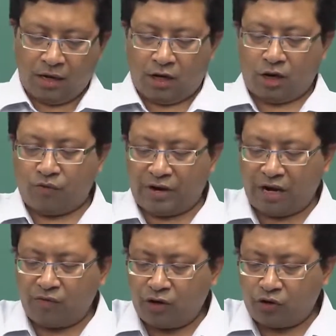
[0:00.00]
Now, when I
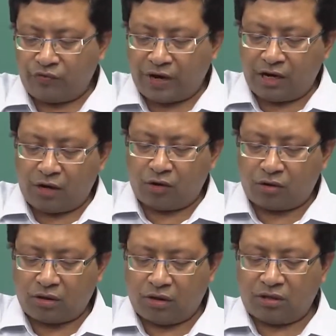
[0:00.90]
want to find out
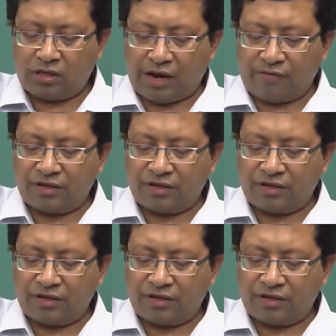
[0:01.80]
the average